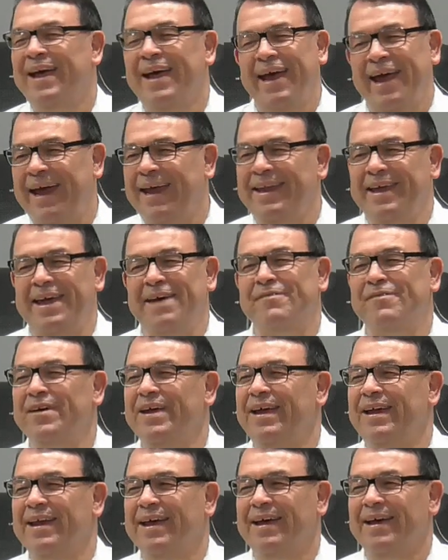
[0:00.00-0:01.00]
in
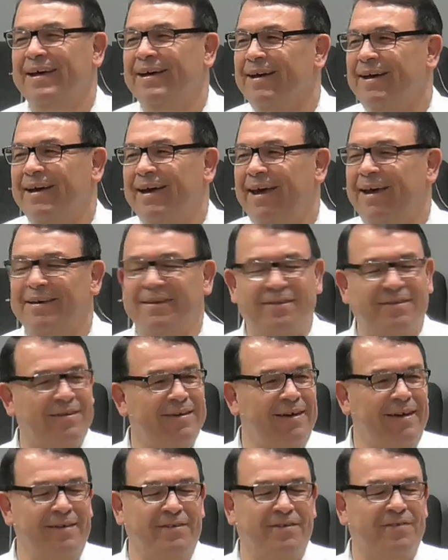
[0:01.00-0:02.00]
giving is,
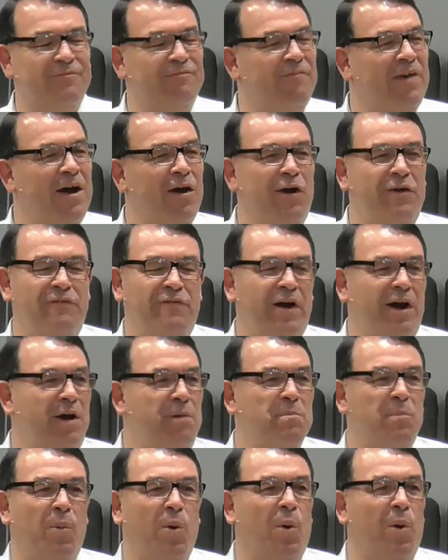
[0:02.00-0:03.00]
is very, very
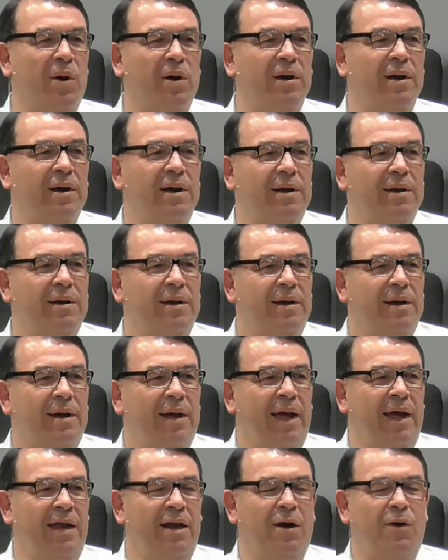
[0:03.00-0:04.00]
important.
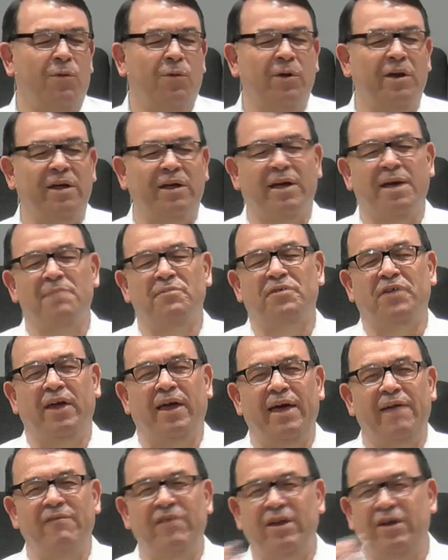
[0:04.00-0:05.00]
And you know, when it comes to
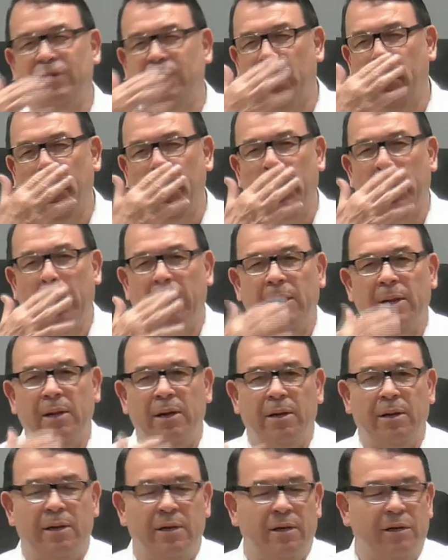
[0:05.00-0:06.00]
giving, too,
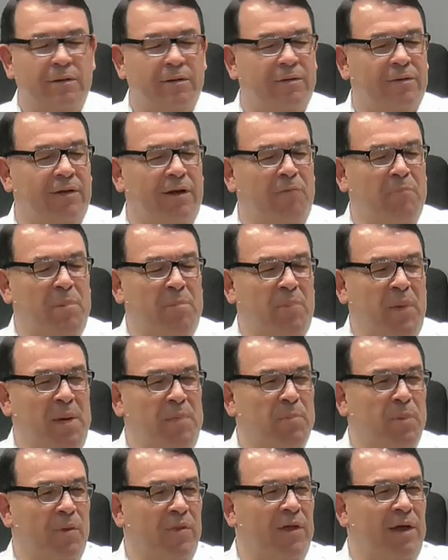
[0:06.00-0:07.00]
there have been
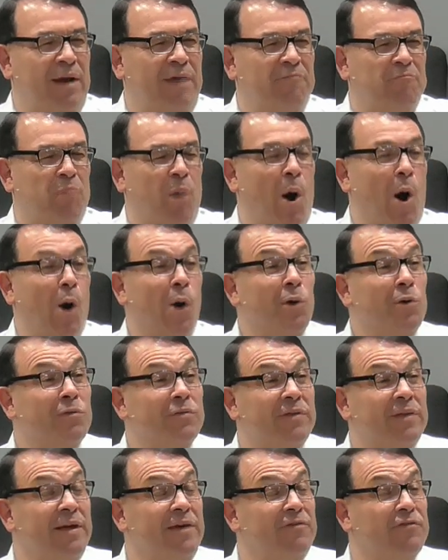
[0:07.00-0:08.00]
people that have borrowed
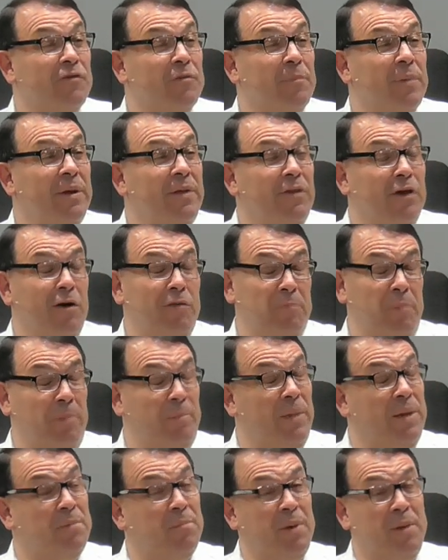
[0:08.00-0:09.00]
things from me. There have
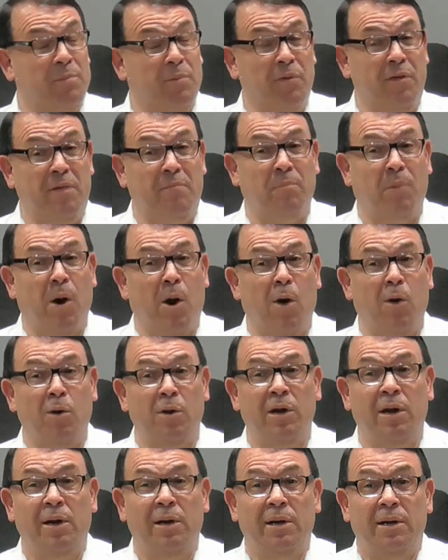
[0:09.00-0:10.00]
been people that borrowed,
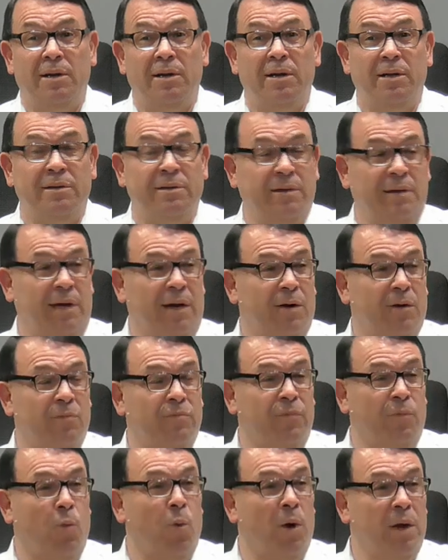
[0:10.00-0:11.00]
you know,
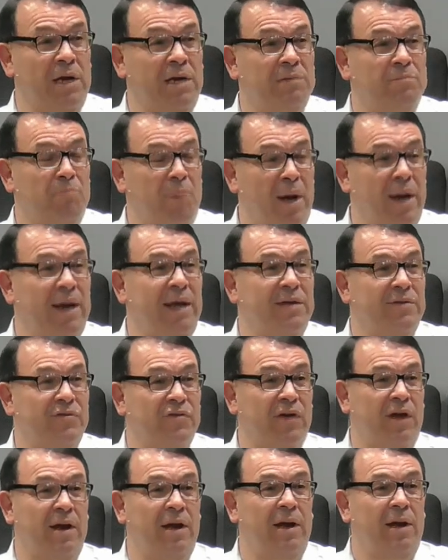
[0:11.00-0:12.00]
wanted money and
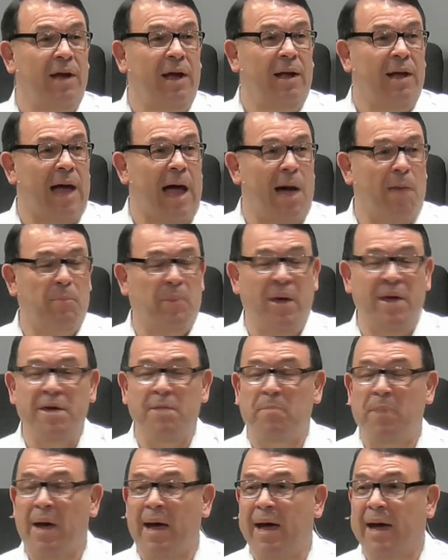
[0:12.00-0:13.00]
said, I'll pay you
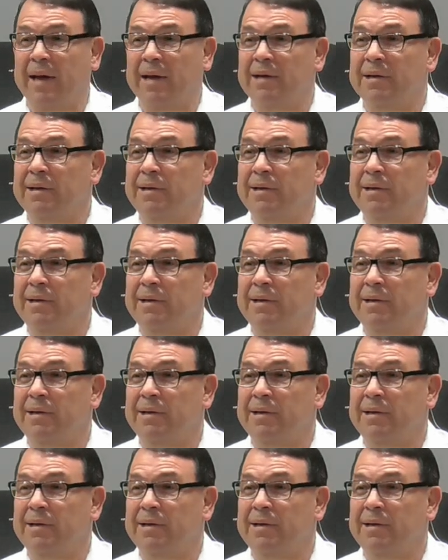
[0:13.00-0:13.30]
back.